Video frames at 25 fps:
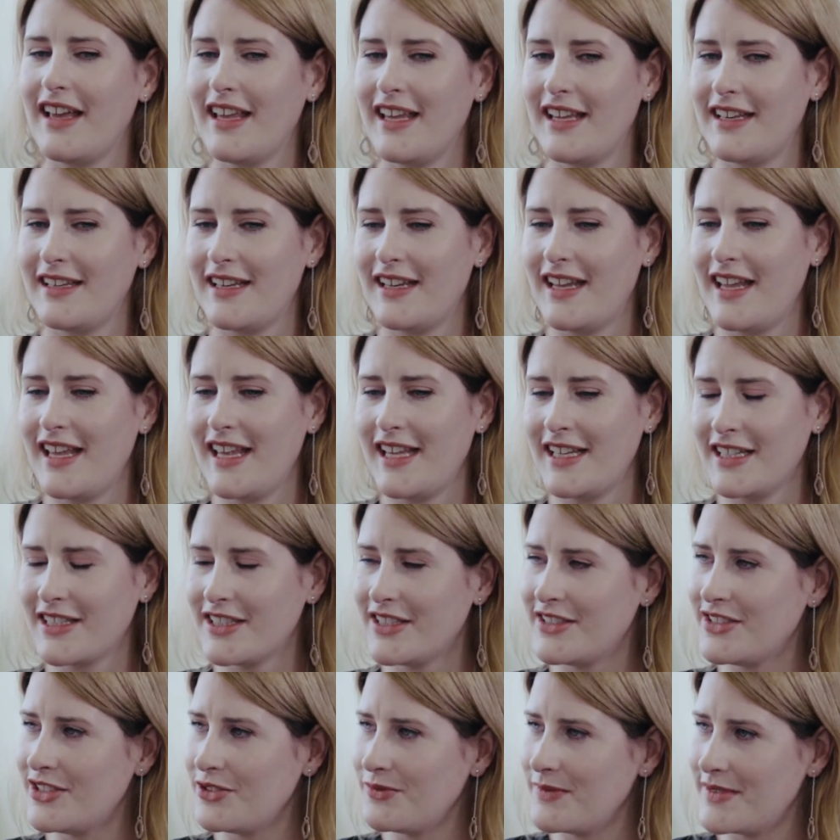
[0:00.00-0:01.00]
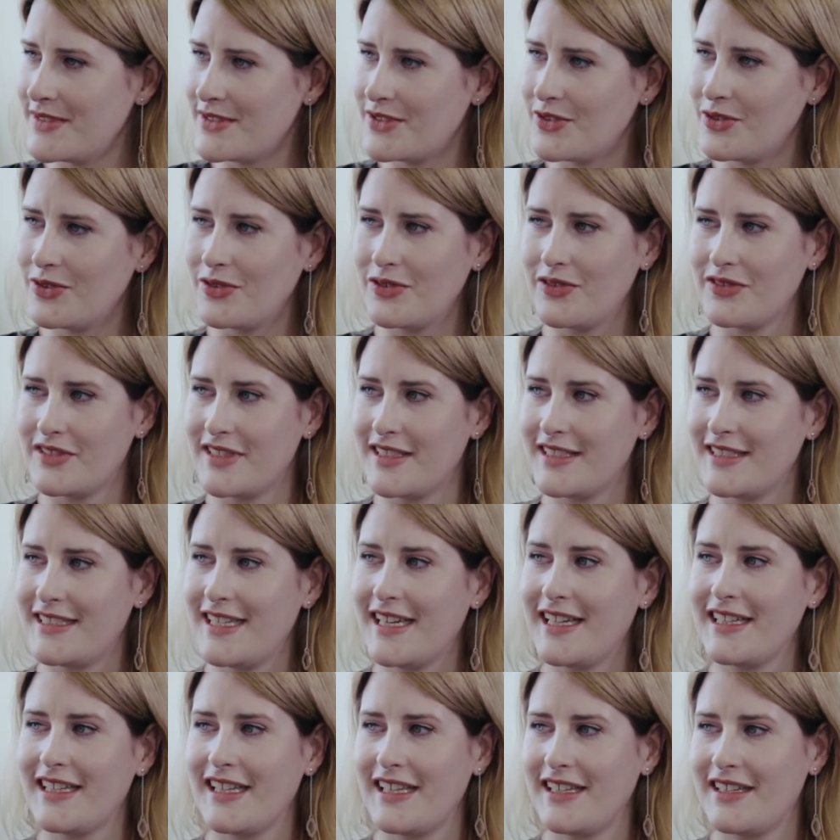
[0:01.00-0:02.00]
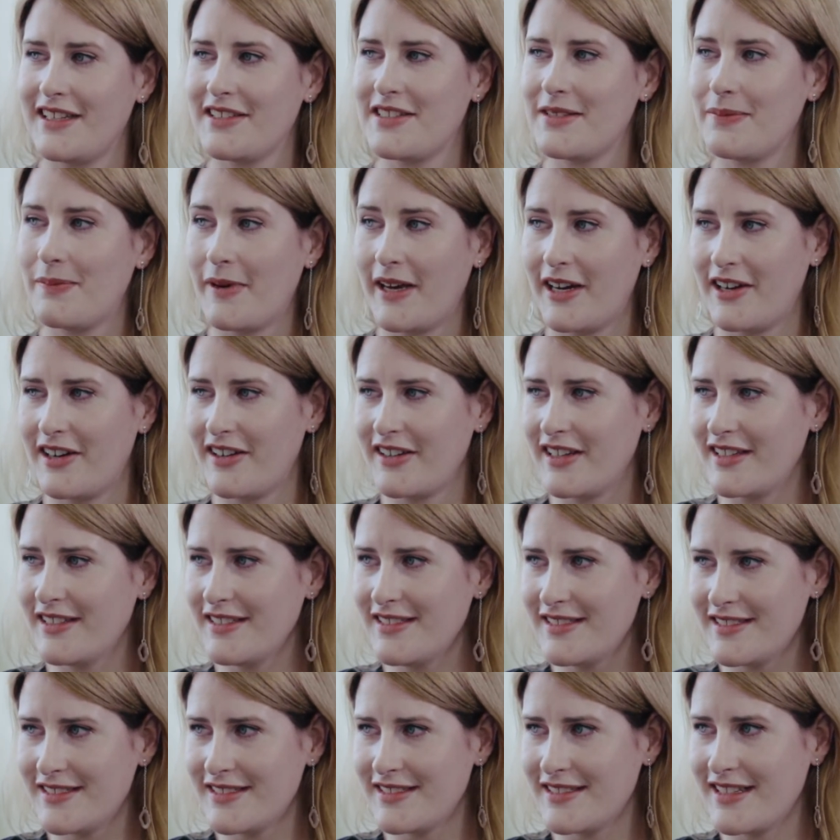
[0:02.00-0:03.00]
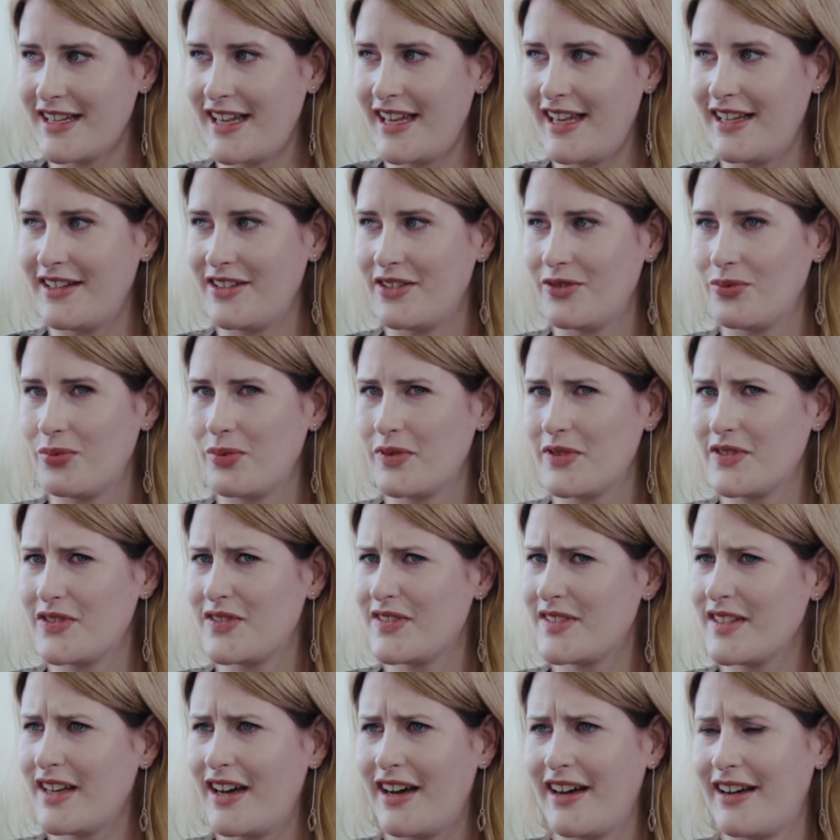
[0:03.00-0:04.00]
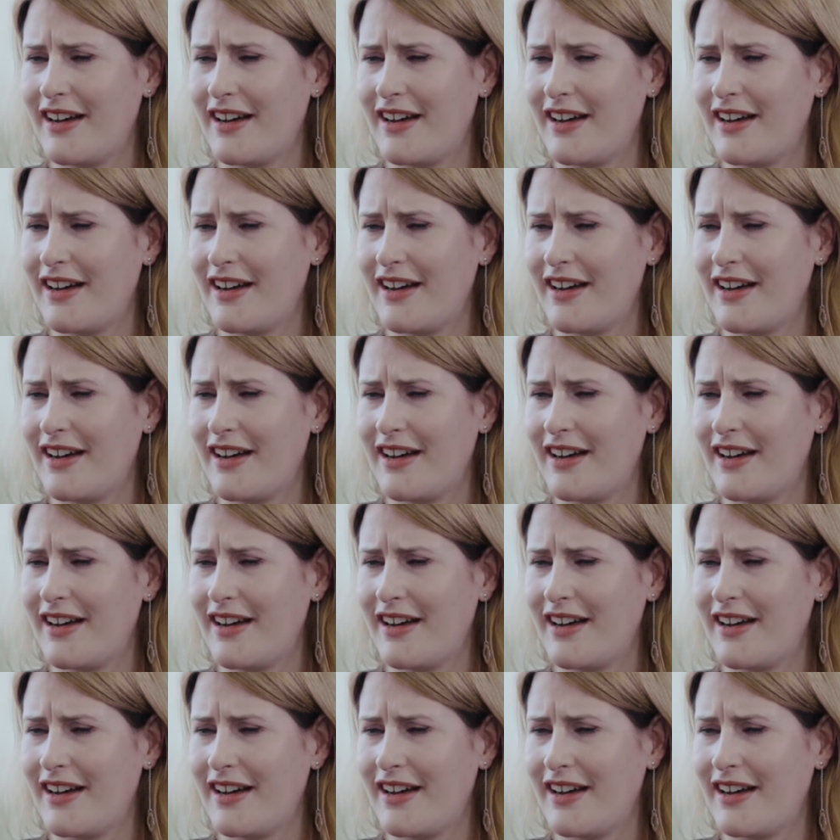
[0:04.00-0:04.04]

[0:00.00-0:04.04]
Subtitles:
In England it was called Italian asparagus and was,